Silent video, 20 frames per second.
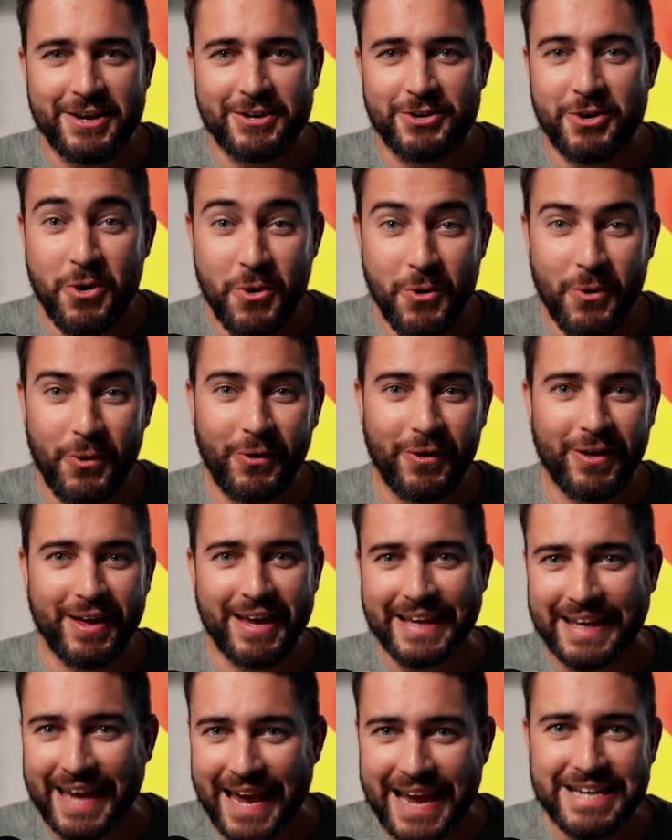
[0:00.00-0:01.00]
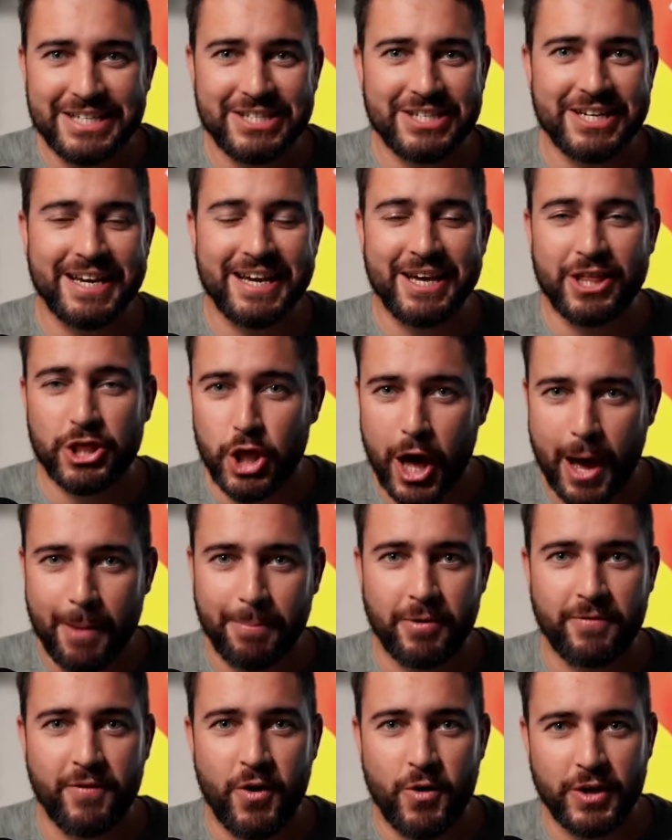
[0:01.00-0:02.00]
cool engaging
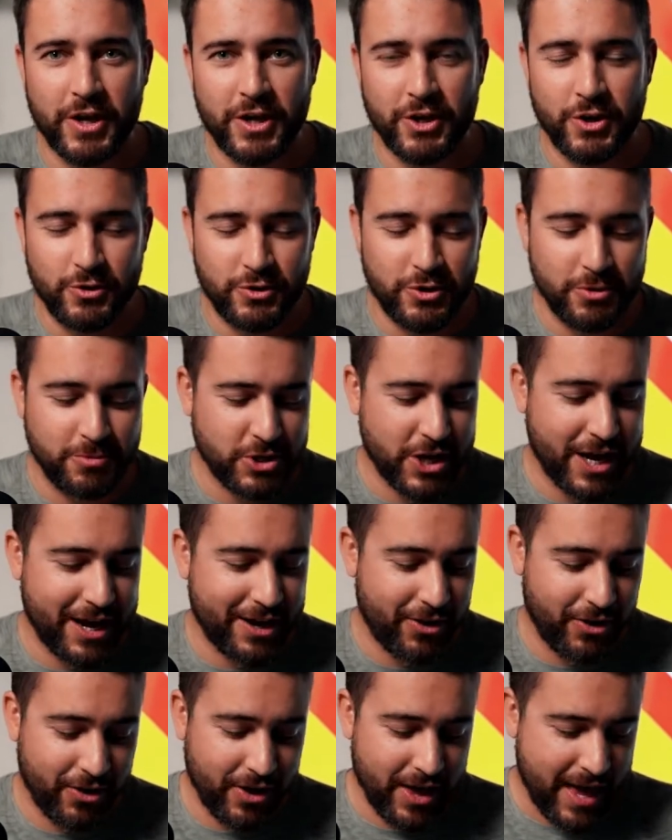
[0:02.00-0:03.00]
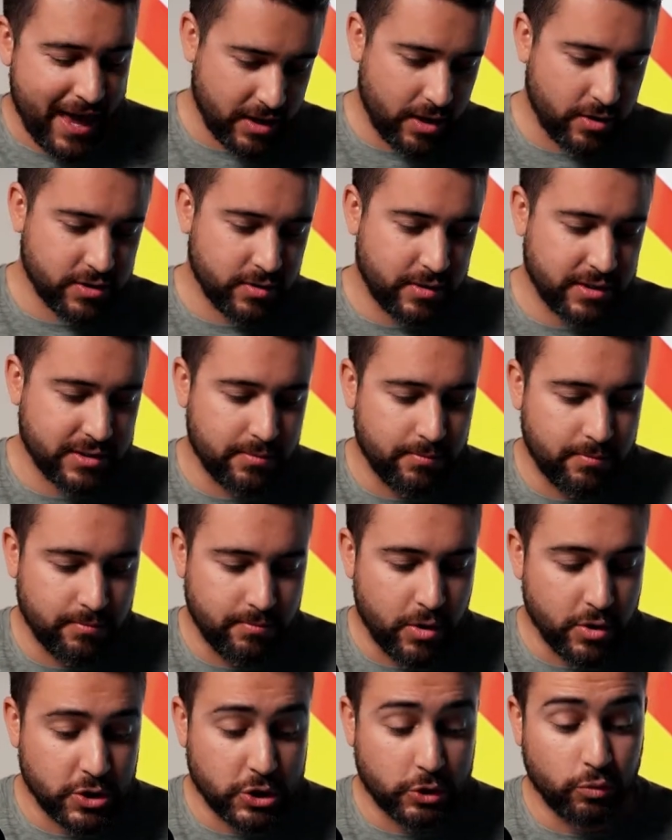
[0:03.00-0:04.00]
thought-provoking youtube channel he also has
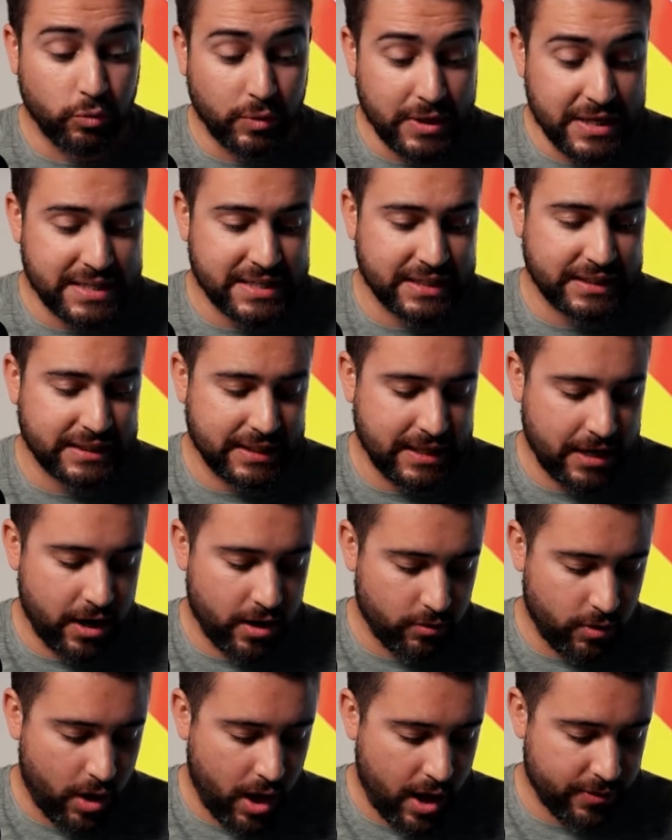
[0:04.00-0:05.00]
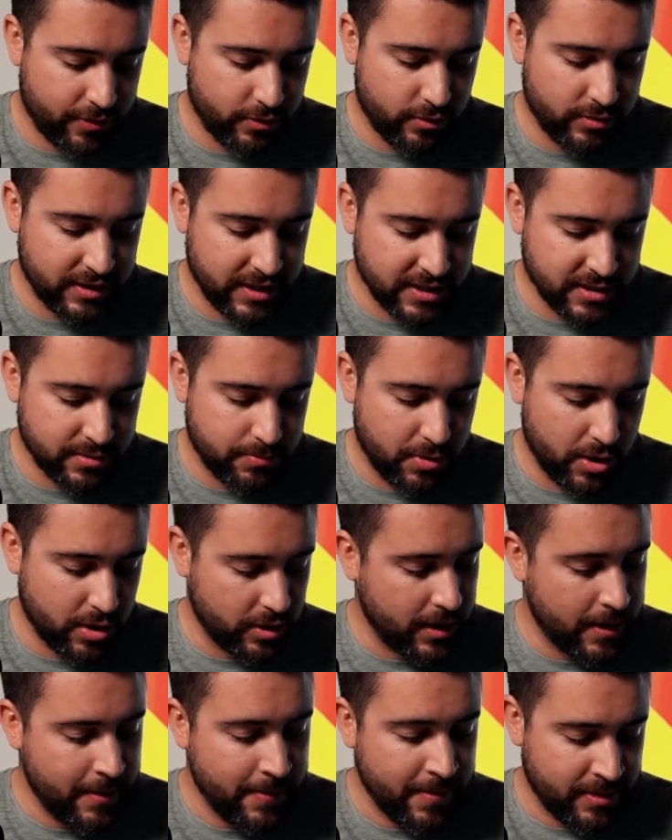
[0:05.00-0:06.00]
most recently authored this
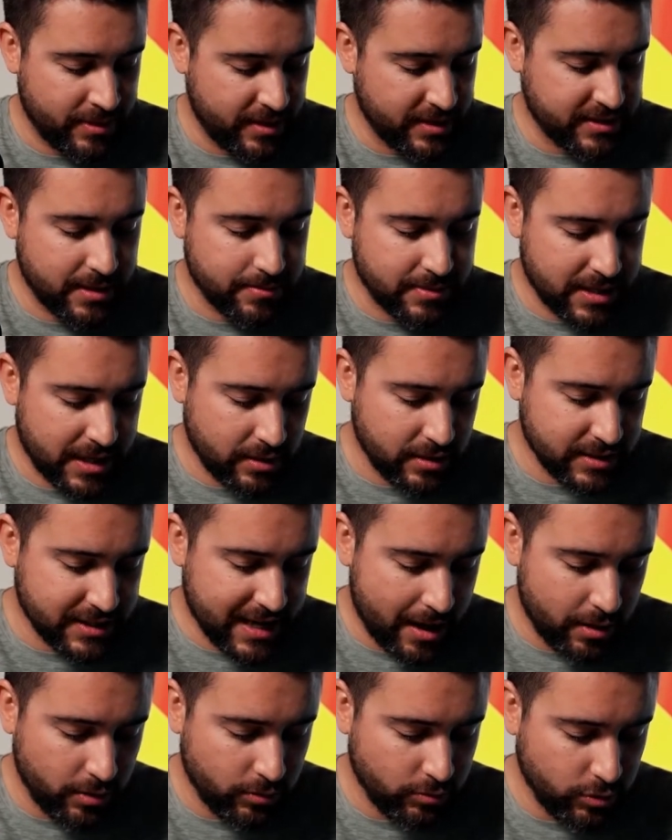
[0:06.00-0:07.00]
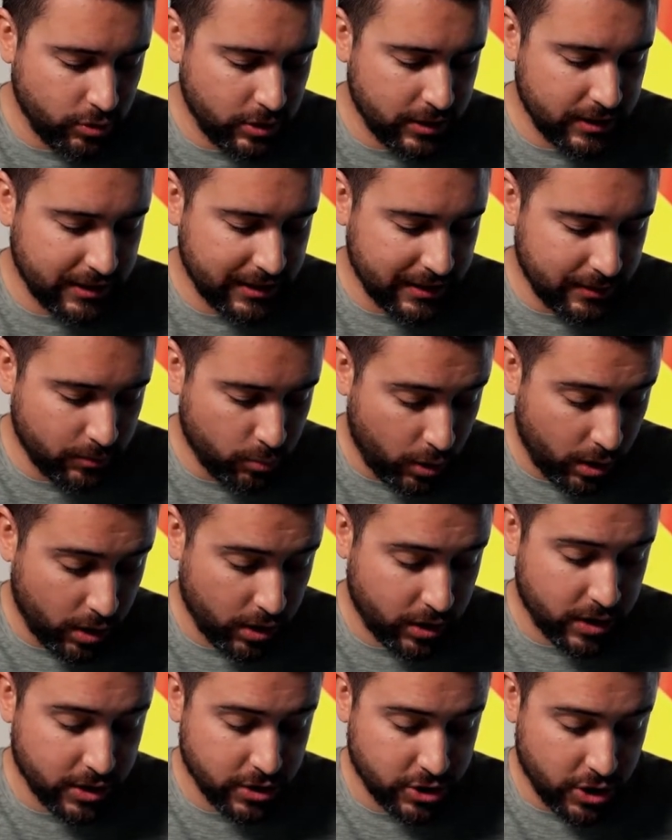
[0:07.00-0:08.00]
book the subtitle is how to rule it
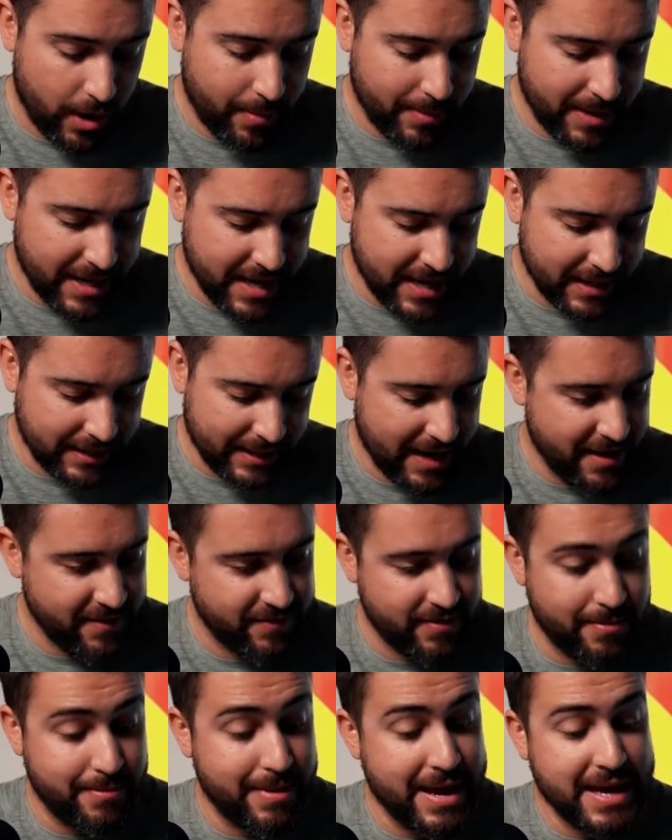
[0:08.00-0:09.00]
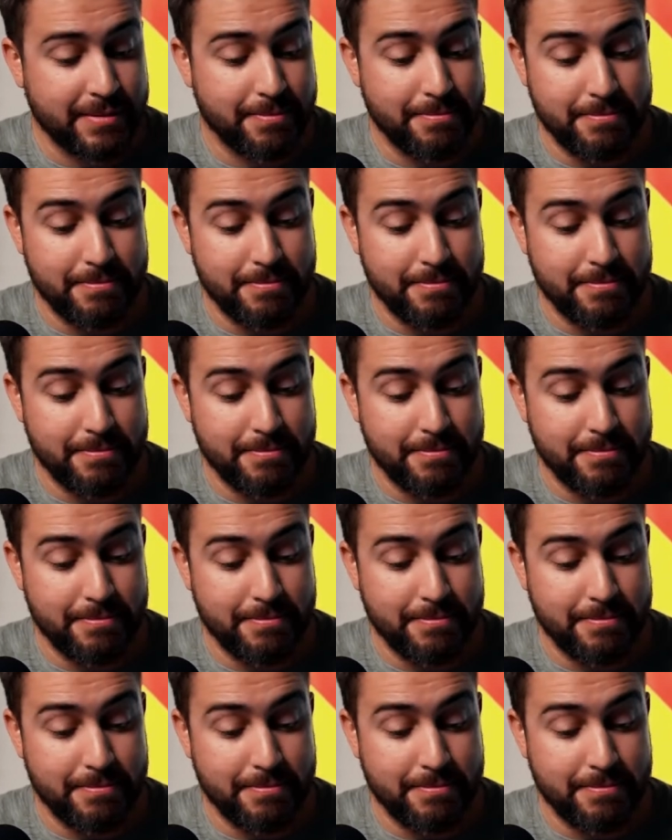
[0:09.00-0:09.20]
work dominate at life and make